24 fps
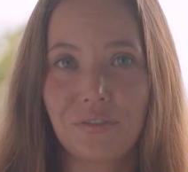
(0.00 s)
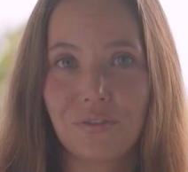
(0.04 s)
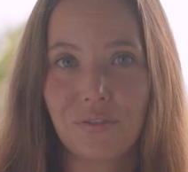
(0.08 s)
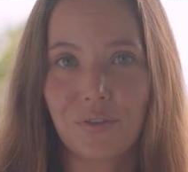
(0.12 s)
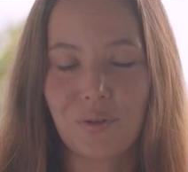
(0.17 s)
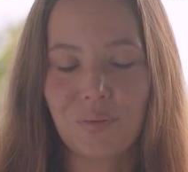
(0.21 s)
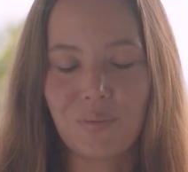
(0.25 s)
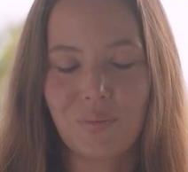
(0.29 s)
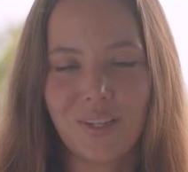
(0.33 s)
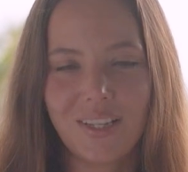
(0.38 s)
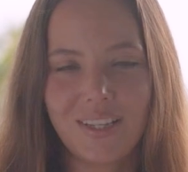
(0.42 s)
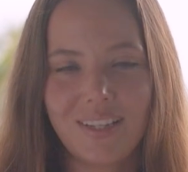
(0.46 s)

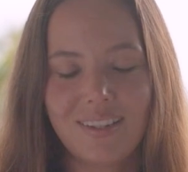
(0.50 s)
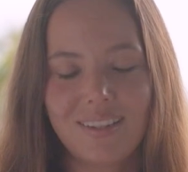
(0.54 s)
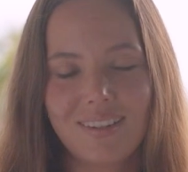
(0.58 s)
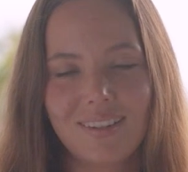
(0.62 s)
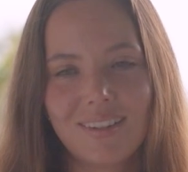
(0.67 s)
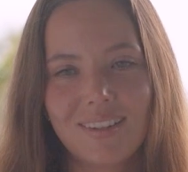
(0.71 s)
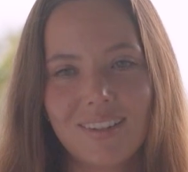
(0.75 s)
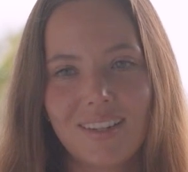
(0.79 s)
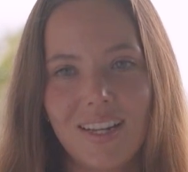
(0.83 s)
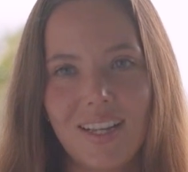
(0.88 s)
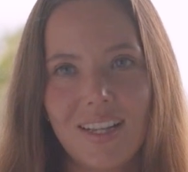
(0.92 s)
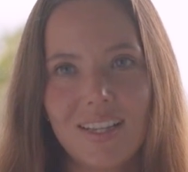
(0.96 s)
for me
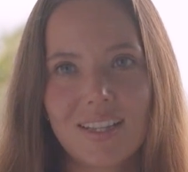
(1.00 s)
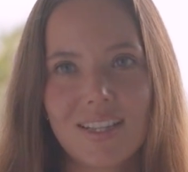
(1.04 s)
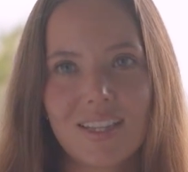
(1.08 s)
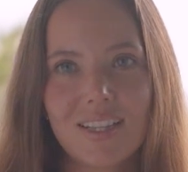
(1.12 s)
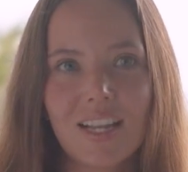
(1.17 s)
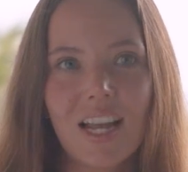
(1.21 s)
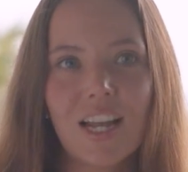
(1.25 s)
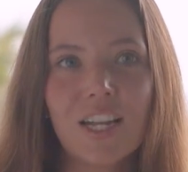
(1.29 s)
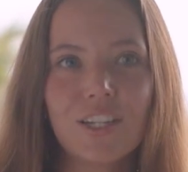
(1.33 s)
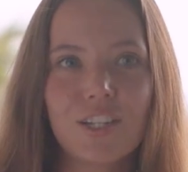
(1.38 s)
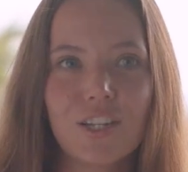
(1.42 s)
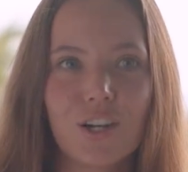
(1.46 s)

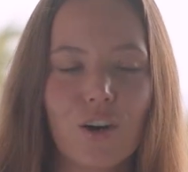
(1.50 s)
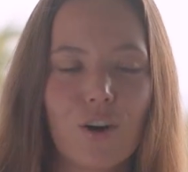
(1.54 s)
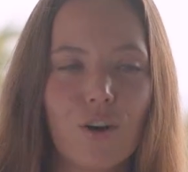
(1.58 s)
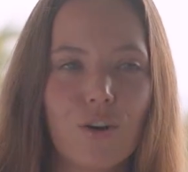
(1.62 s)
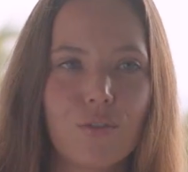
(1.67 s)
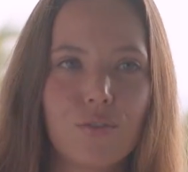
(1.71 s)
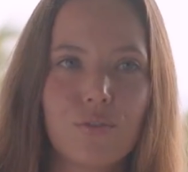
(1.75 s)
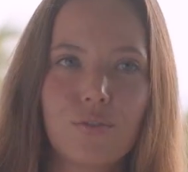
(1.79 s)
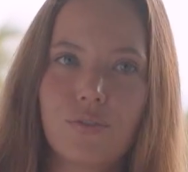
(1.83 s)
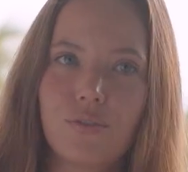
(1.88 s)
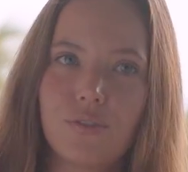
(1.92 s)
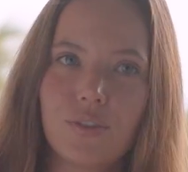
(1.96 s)
instead of
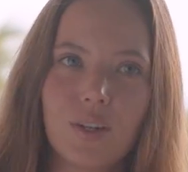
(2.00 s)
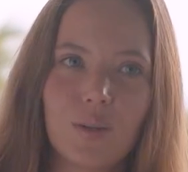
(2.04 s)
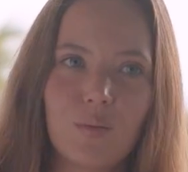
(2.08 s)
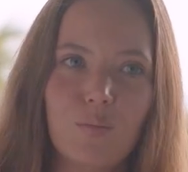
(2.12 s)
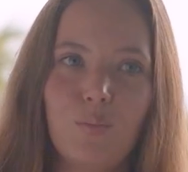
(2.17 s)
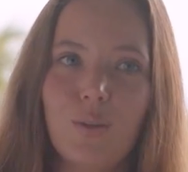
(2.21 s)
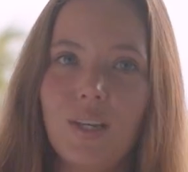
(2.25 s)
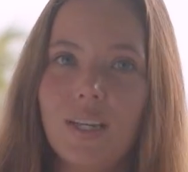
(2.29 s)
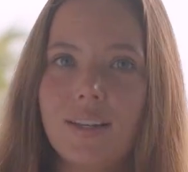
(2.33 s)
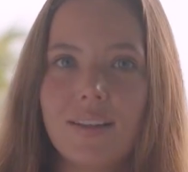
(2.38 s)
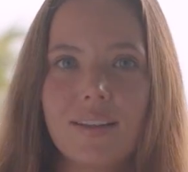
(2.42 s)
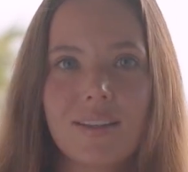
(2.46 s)

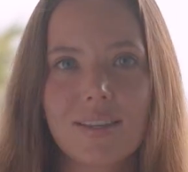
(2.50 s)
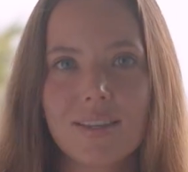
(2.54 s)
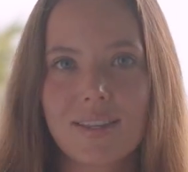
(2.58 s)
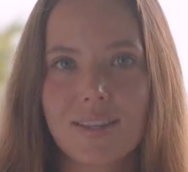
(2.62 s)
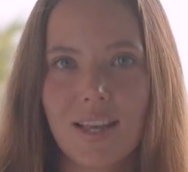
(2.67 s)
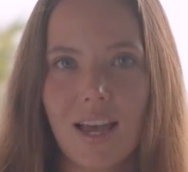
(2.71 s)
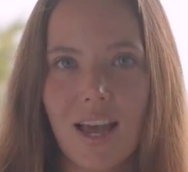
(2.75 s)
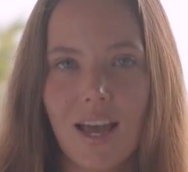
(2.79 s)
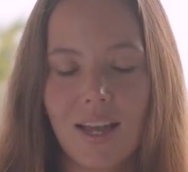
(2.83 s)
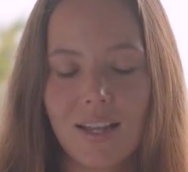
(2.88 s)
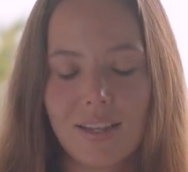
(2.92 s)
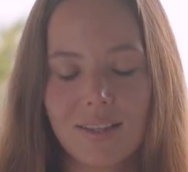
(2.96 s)
being
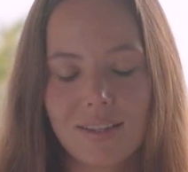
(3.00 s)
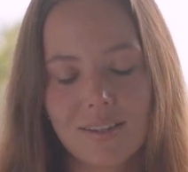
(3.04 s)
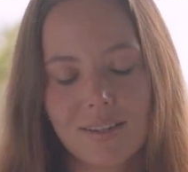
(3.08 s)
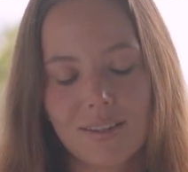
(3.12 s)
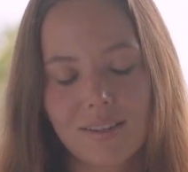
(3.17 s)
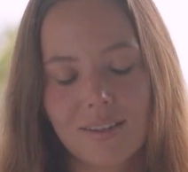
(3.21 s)
sad.